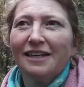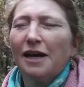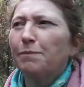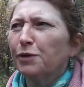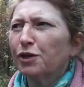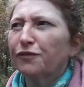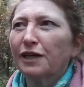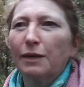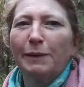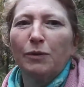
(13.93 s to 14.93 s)
A beautiful
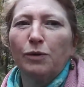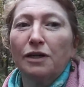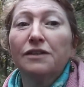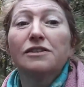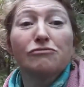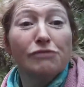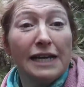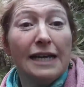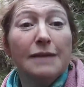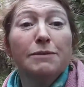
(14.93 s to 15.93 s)
little bit of woodland that's
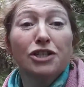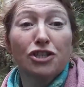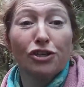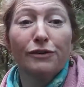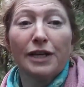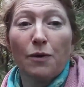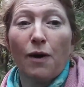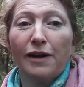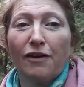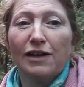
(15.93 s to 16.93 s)
really maturing
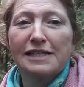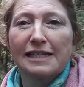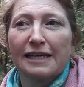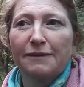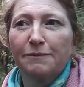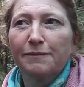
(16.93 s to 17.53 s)
quite nicely.